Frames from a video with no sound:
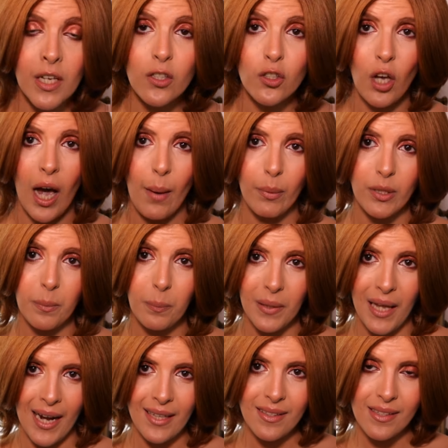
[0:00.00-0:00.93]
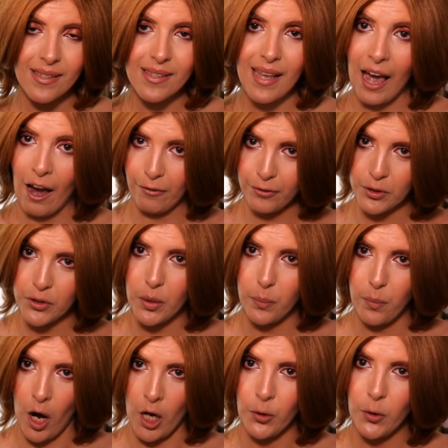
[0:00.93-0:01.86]
So I would apply this after the
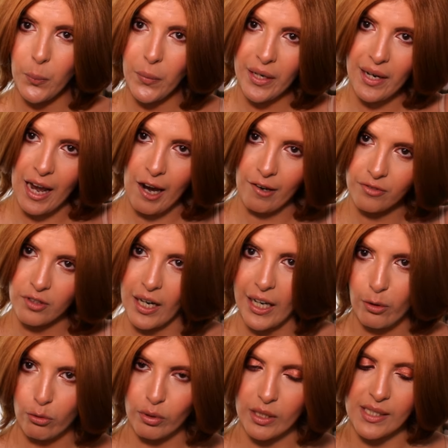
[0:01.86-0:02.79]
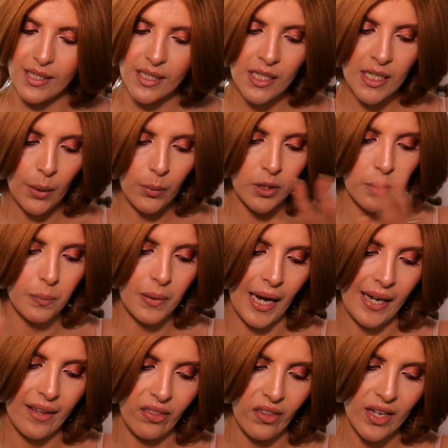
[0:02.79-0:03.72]
bond repair. After I rinse it, I would
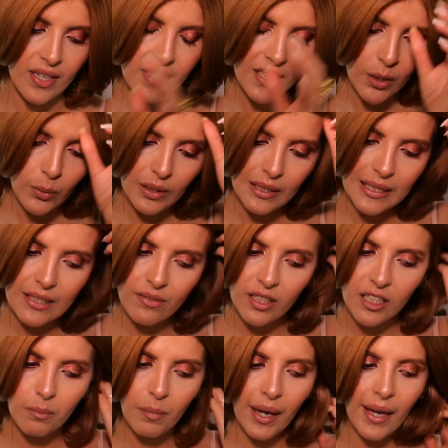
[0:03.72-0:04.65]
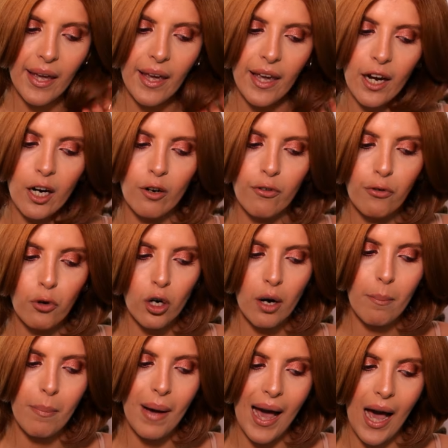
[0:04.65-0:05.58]
apply this and I would leave it in my hair for
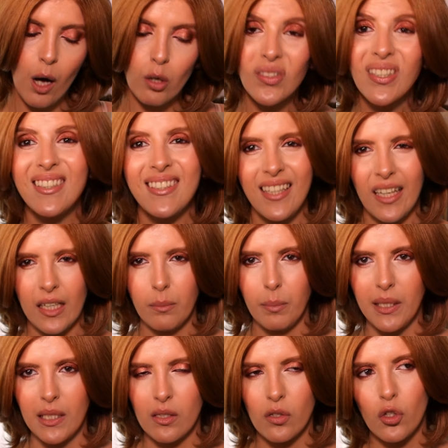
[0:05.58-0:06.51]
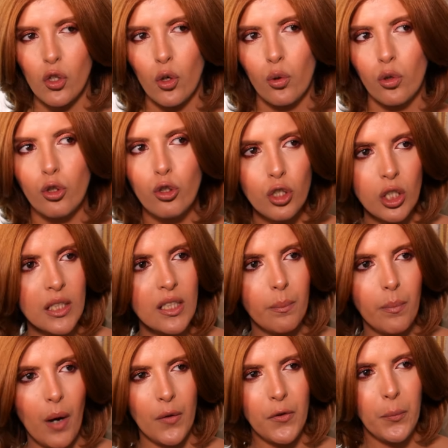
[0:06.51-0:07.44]
about 10 minutes. So usually
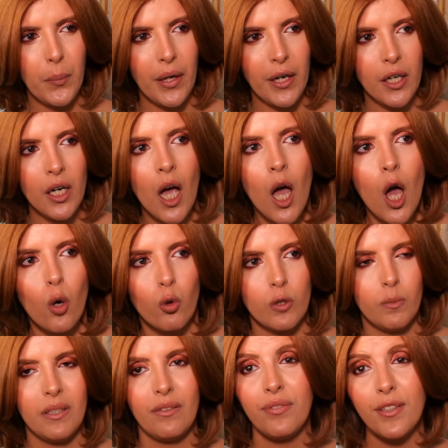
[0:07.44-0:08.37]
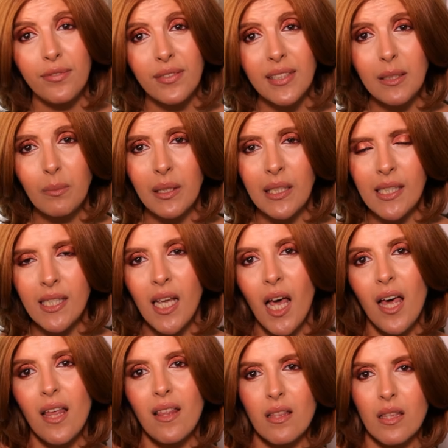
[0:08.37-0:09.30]
the bond repair would be 15 minutes.
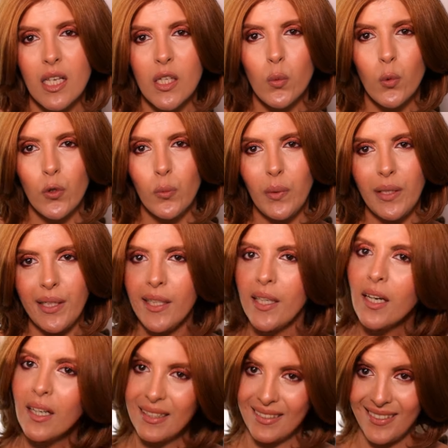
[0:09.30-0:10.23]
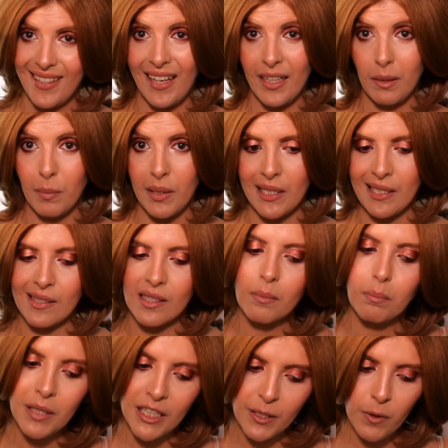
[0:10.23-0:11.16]
This would be 10
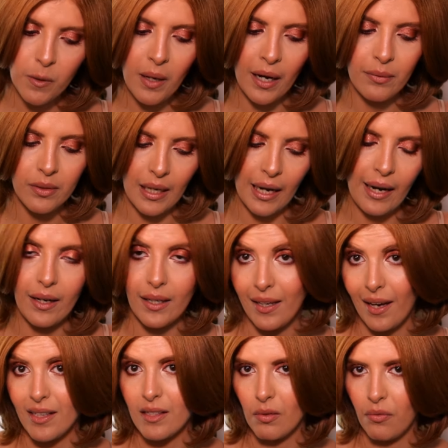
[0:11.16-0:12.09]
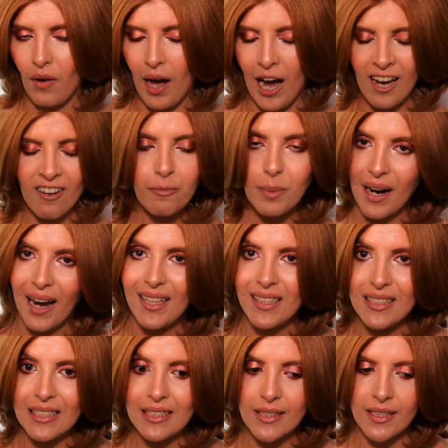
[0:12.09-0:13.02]
minutes. Minimum, I guess 5, but I
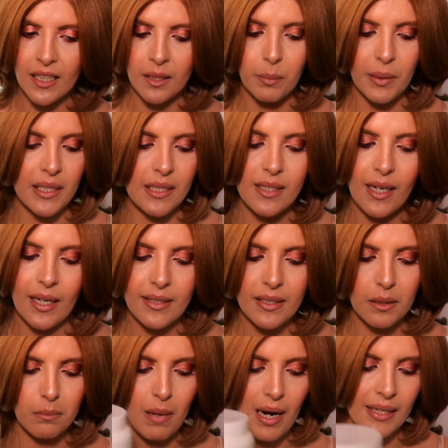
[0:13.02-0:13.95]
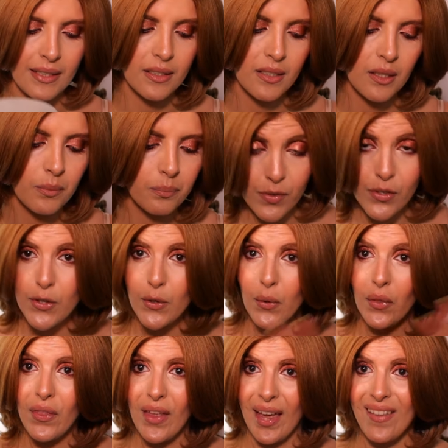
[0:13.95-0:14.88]
did 10 minutes. I didn't mind. So
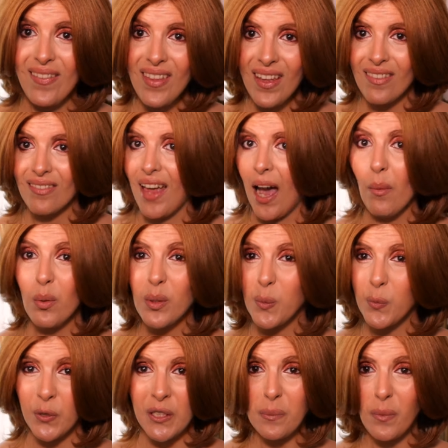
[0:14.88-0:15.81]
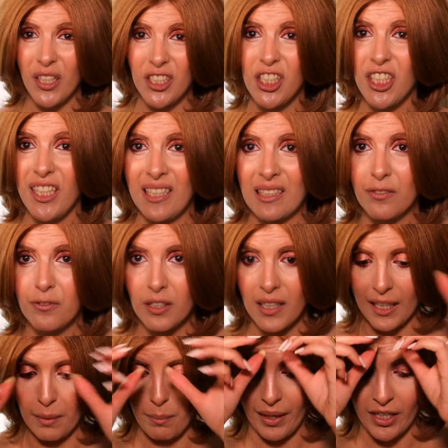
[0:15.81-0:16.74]
then that was pretty much it for
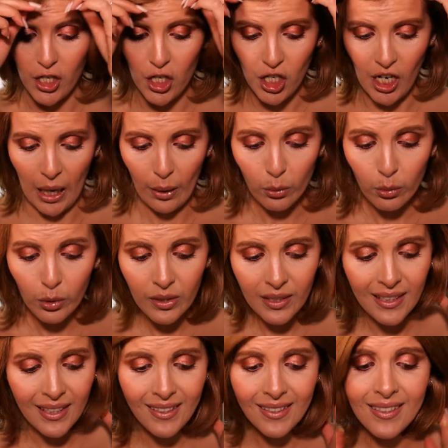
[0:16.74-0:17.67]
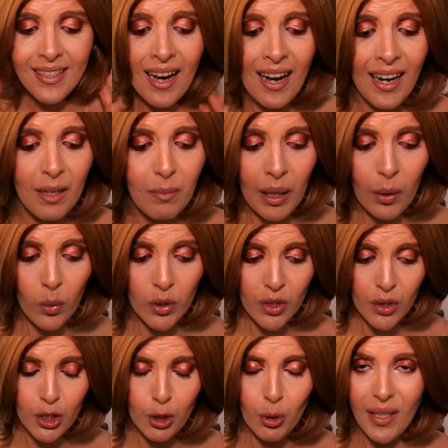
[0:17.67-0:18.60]
like my shower routine at the time. I
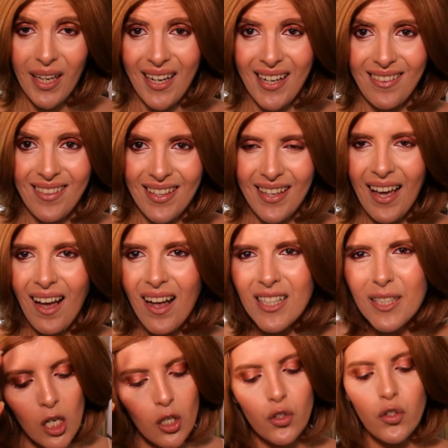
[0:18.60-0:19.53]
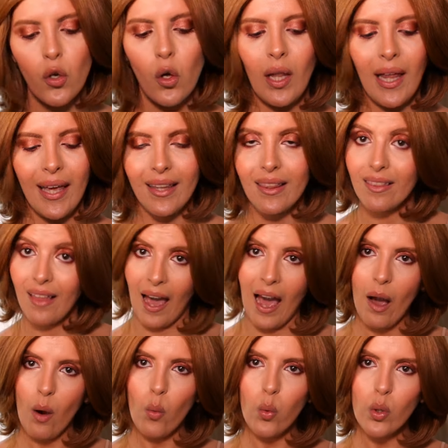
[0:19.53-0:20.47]
wasn't doing anything else. So like
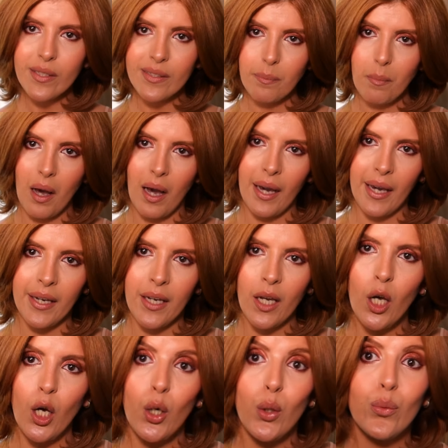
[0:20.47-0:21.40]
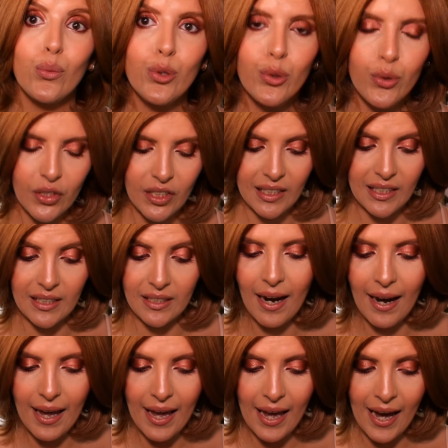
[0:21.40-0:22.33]
that was my routine.
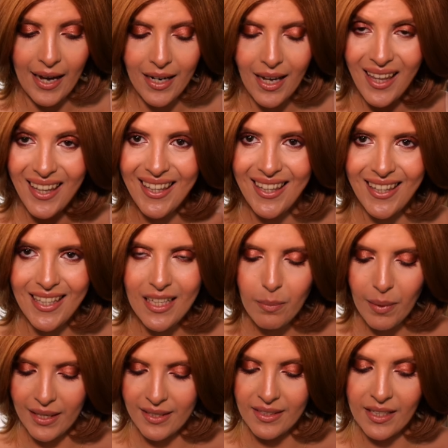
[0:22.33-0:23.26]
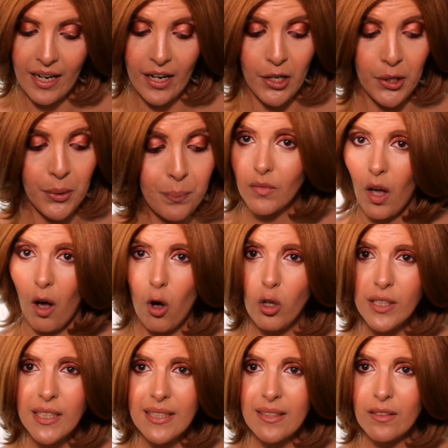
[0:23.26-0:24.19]
I had the best hair.
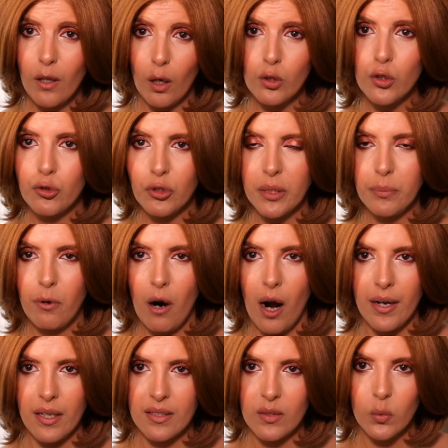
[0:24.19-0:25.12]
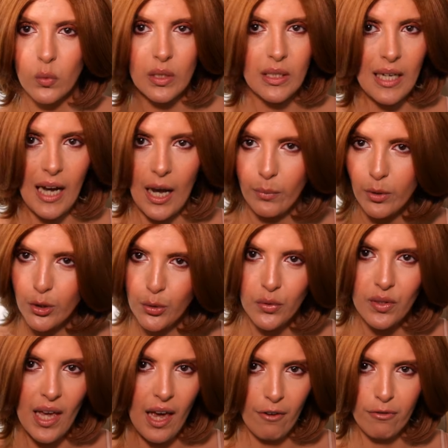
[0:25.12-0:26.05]
Only those 3 products I would
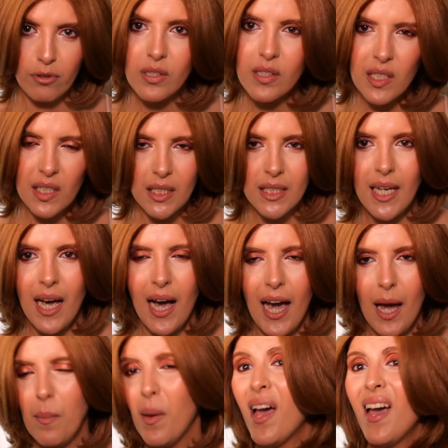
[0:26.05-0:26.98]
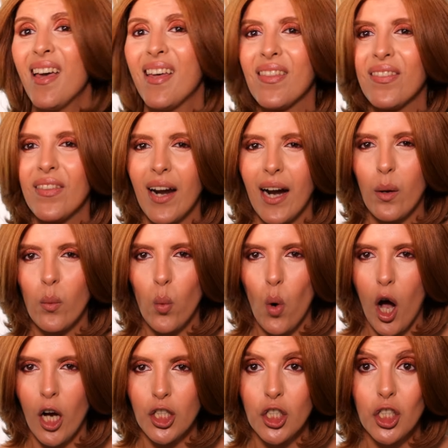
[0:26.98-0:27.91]
use every single time that I
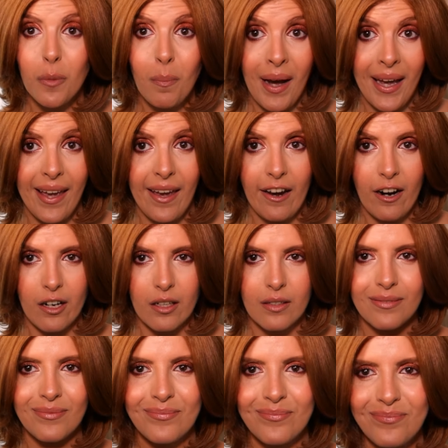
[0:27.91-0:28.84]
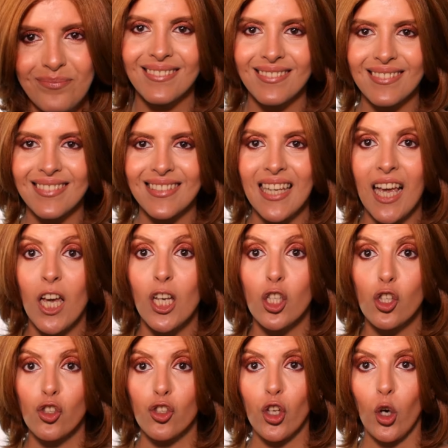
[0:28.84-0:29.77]
washed my hair.
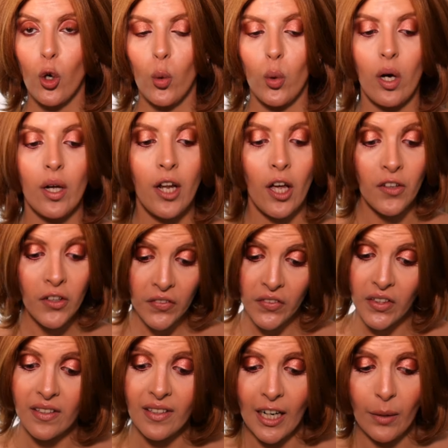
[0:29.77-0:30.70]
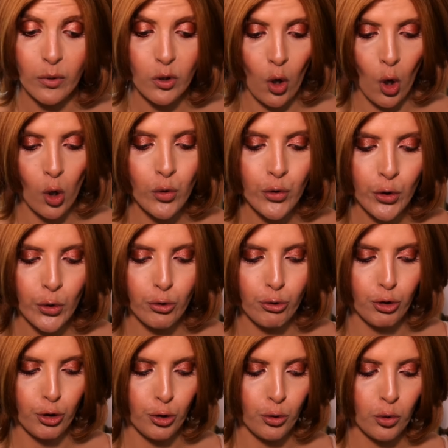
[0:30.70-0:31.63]
So another thing that I would also
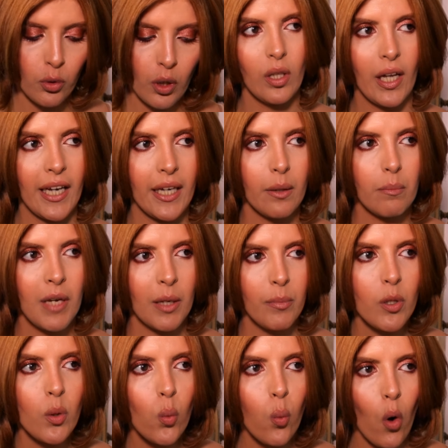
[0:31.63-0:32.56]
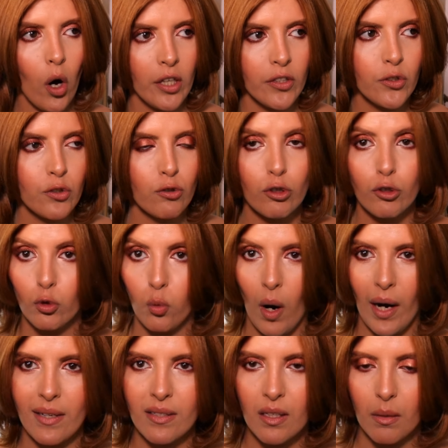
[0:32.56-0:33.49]
do, like maybe once or
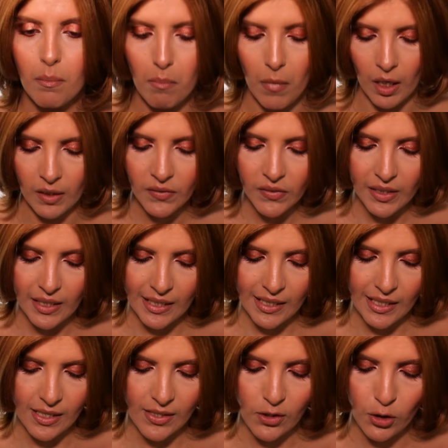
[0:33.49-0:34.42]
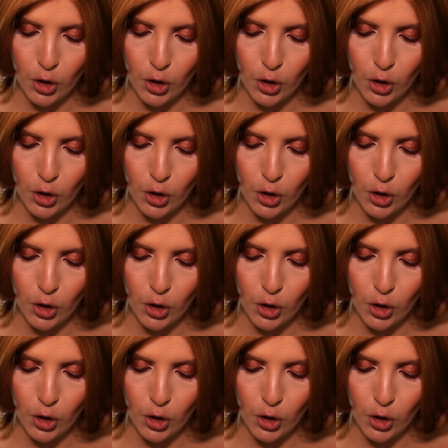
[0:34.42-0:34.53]
twice a month, is